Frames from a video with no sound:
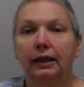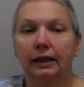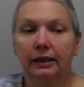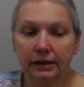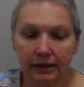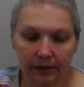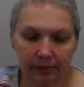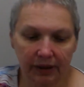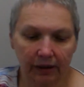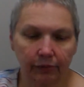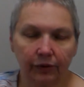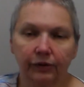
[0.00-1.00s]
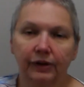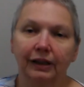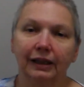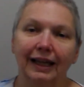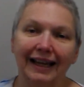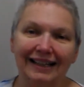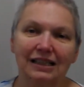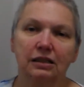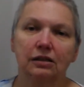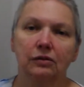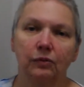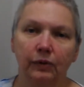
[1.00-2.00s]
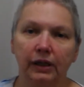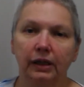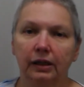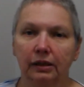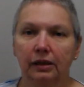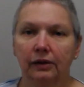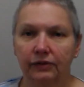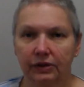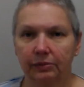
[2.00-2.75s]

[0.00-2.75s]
in September, the last weekend of